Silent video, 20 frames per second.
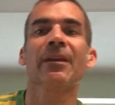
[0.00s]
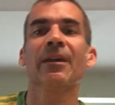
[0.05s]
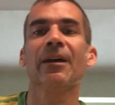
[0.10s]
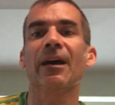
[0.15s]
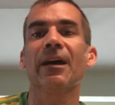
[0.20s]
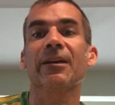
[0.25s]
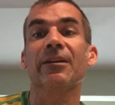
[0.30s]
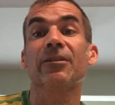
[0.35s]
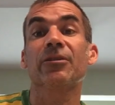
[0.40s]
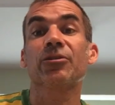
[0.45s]

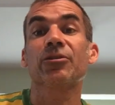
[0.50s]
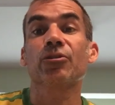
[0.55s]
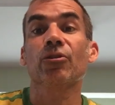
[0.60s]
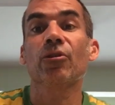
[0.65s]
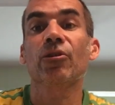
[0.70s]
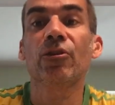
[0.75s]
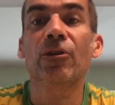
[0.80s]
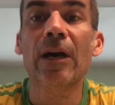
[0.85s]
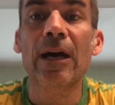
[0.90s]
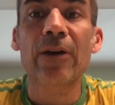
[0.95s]
I'm going to show
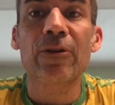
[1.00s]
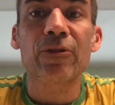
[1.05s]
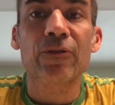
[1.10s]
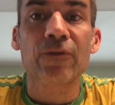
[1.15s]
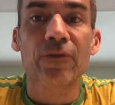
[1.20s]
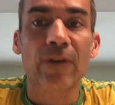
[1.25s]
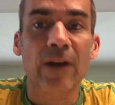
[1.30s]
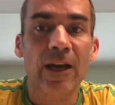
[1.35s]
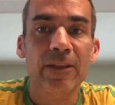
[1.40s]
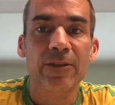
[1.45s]
you how to
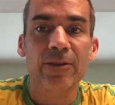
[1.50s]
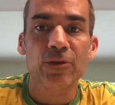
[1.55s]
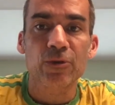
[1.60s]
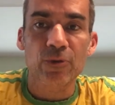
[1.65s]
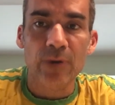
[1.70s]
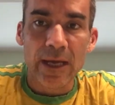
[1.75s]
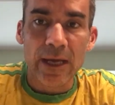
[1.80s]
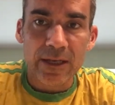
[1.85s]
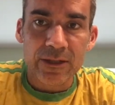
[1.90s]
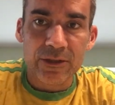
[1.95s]
find the
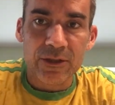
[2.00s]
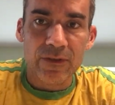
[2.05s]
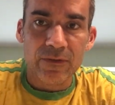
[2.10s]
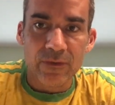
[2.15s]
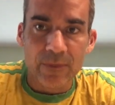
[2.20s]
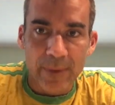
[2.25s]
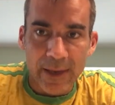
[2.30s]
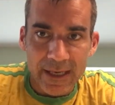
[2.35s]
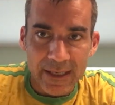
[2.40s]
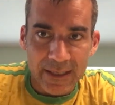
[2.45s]
direction of a
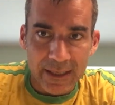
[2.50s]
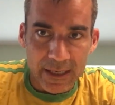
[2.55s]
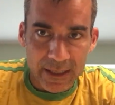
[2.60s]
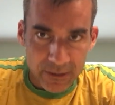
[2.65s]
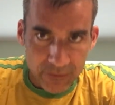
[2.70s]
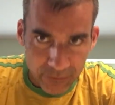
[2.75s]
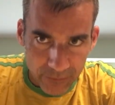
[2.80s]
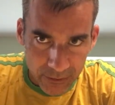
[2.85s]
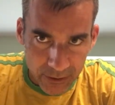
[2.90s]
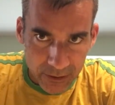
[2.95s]

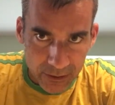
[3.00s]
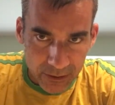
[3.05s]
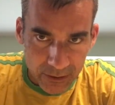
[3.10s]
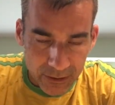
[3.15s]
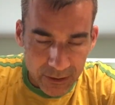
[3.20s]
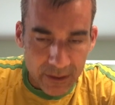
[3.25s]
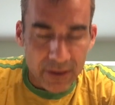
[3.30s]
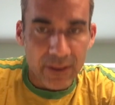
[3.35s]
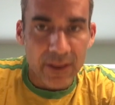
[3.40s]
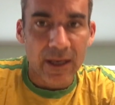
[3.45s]
magnetic
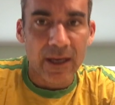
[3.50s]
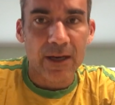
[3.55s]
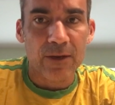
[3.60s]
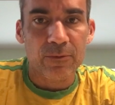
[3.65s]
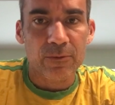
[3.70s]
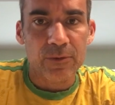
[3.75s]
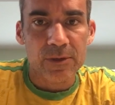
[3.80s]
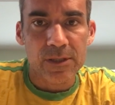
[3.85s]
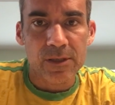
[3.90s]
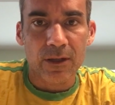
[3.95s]
field that
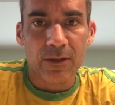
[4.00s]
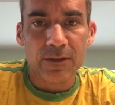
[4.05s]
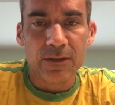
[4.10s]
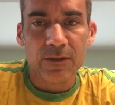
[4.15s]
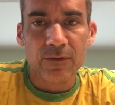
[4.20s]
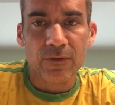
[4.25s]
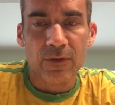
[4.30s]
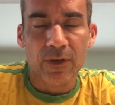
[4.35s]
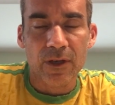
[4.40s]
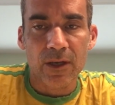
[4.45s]
results
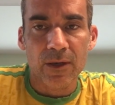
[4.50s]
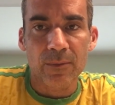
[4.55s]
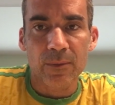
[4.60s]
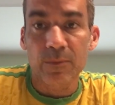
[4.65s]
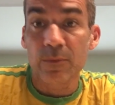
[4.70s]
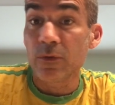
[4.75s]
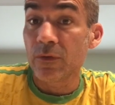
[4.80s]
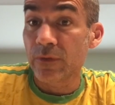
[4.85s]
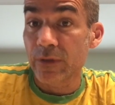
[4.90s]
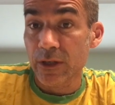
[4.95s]
from
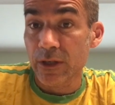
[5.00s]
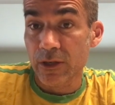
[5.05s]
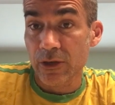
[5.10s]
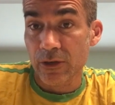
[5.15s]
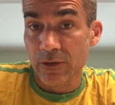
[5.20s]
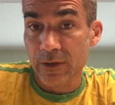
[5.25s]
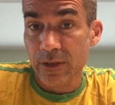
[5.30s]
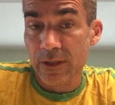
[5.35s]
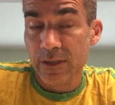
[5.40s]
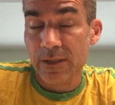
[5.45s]
moving
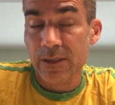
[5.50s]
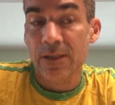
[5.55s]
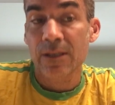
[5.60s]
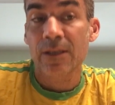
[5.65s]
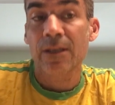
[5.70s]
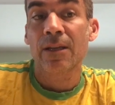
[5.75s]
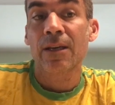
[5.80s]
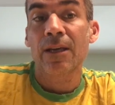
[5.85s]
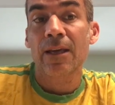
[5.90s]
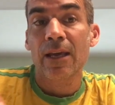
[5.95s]
current,
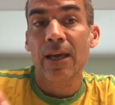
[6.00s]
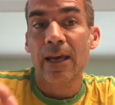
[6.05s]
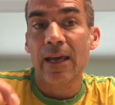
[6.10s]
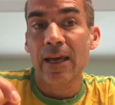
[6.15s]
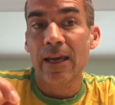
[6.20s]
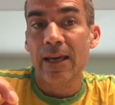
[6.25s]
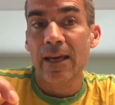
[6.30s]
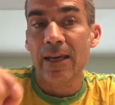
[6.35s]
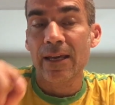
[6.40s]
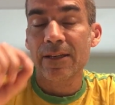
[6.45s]

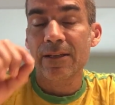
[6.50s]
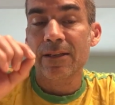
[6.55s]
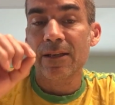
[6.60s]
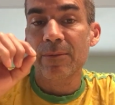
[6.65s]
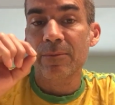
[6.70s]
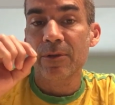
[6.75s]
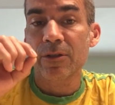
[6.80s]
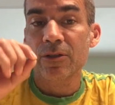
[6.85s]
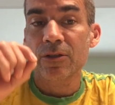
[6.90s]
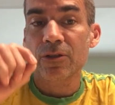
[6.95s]
and
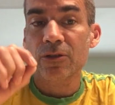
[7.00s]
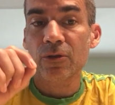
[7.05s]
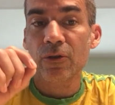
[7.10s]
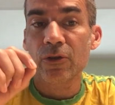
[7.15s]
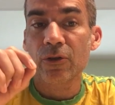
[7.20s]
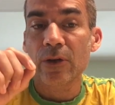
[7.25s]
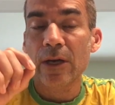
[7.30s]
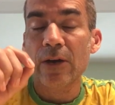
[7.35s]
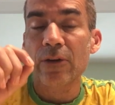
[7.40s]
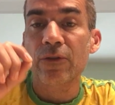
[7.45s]
I'm going to show
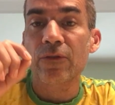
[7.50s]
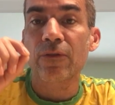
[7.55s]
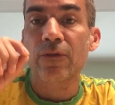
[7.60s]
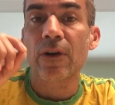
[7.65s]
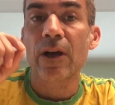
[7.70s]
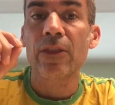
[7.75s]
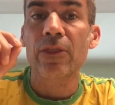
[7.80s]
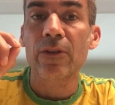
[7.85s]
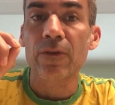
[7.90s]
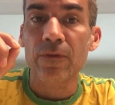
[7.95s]
you how to
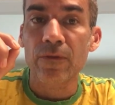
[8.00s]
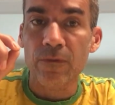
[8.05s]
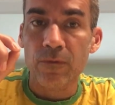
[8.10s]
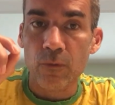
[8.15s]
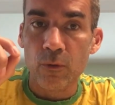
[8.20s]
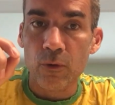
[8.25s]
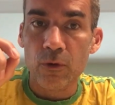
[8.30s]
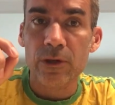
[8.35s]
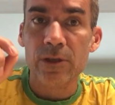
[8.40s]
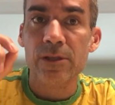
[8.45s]
find the
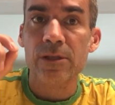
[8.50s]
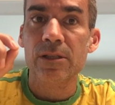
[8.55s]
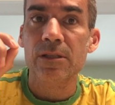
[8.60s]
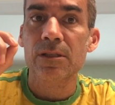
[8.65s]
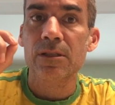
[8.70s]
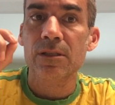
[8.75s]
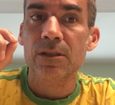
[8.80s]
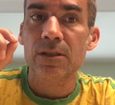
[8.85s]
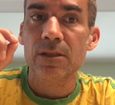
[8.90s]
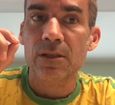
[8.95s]

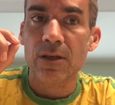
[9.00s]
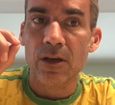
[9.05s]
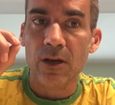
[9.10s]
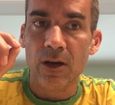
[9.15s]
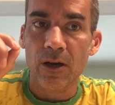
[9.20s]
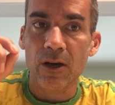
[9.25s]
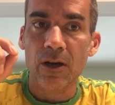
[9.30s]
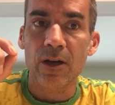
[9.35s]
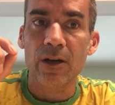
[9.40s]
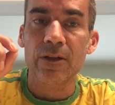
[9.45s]
force
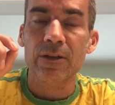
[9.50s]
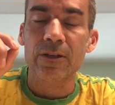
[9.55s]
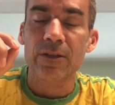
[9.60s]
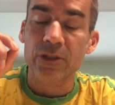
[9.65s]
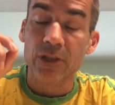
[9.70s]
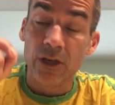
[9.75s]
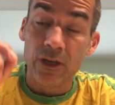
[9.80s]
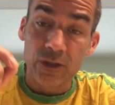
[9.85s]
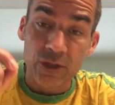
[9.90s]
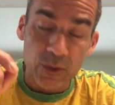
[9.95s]
on a
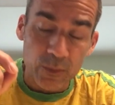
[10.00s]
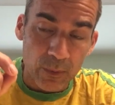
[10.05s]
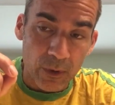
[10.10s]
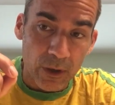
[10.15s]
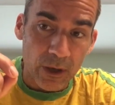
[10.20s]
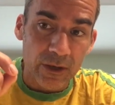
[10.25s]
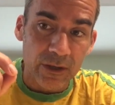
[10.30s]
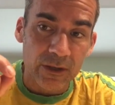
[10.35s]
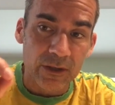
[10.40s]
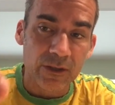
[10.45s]
charged
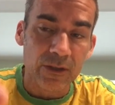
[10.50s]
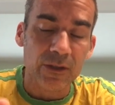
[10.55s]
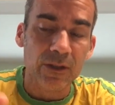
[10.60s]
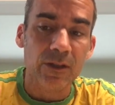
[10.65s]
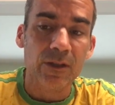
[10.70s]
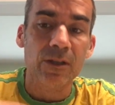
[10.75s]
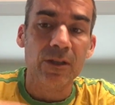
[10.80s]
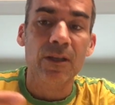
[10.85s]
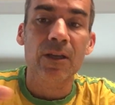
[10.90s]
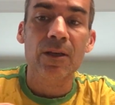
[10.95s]

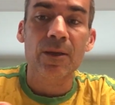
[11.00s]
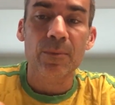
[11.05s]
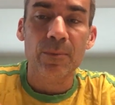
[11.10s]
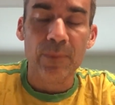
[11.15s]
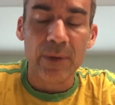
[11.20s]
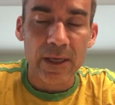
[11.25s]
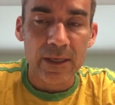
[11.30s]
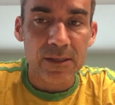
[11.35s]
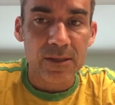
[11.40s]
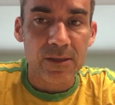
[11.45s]
particle
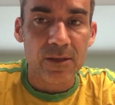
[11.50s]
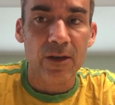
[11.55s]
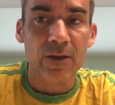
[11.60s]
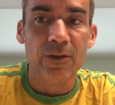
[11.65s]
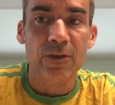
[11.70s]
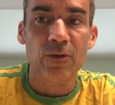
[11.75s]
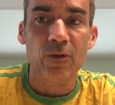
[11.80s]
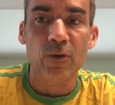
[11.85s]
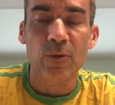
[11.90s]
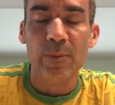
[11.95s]
based on
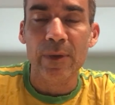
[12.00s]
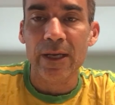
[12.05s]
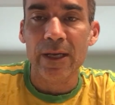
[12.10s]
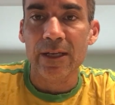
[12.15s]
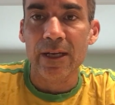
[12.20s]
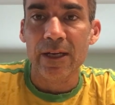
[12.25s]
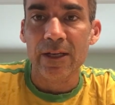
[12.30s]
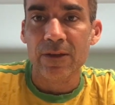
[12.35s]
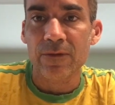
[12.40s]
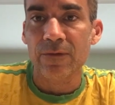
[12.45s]
a known
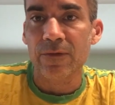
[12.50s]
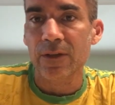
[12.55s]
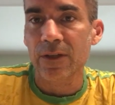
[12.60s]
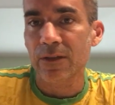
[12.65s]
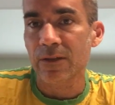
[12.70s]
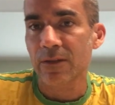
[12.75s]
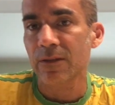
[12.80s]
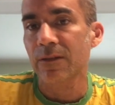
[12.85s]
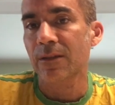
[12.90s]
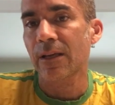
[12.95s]
magnetic
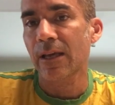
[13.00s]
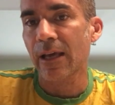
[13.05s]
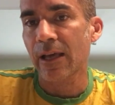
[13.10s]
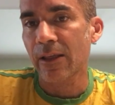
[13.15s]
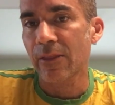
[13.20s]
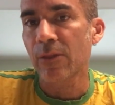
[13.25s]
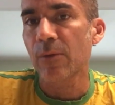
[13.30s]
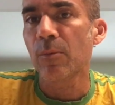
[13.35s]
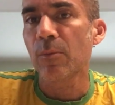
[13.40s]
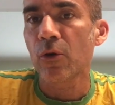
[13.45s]
field
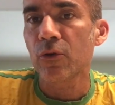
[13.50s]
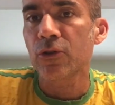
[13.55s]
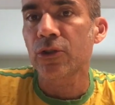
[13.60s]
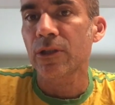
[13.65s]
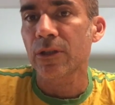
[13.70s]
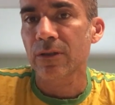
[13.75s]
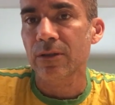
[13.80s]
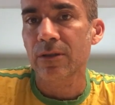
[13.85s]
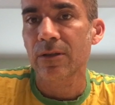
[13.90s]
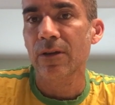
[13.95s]
and the
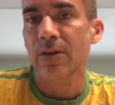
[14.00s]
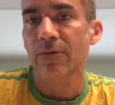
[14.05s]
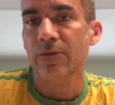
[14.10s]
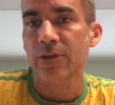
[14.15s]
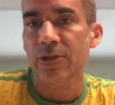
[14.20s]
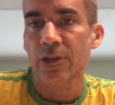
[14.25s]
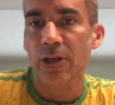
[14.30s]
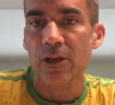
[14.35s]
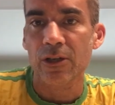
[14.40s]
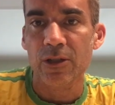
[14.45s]
motion of the
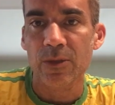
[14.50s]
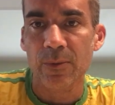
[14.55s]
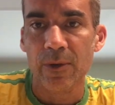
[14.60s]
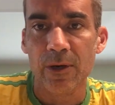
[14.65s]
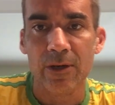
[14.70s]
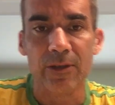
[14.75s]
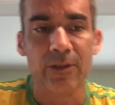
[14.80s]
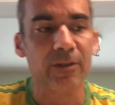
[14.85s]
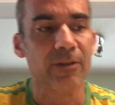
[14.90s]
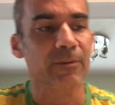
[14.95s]
charged
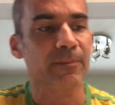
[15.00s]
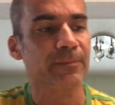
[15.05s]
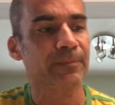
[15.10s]
particle.